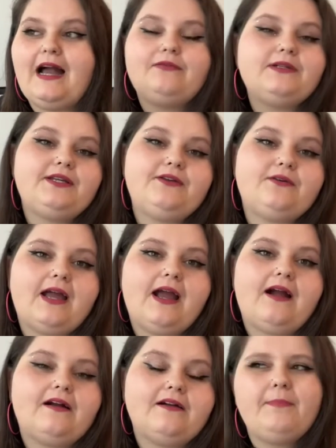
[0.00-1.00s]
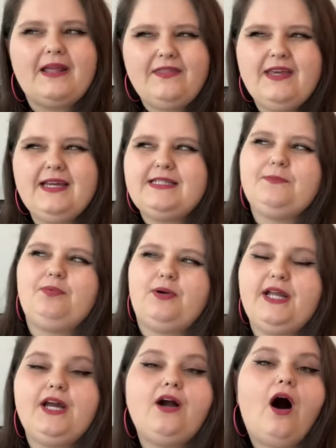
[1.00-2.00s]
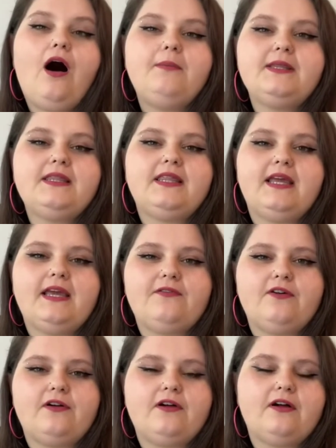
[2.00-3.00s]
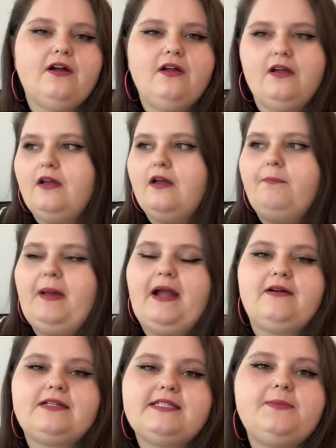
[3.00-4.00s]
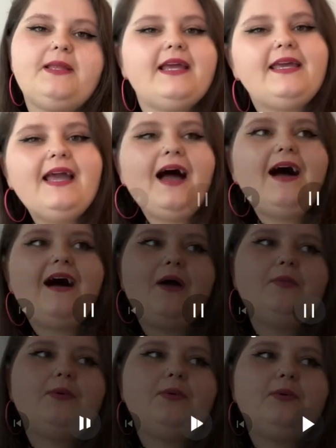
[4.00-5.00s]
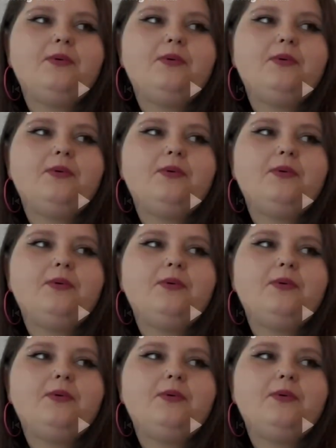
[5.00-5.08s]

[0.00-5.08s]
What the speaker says: I really don't care. But I think it's a pretty common thing for parents to be like, yeah, I would.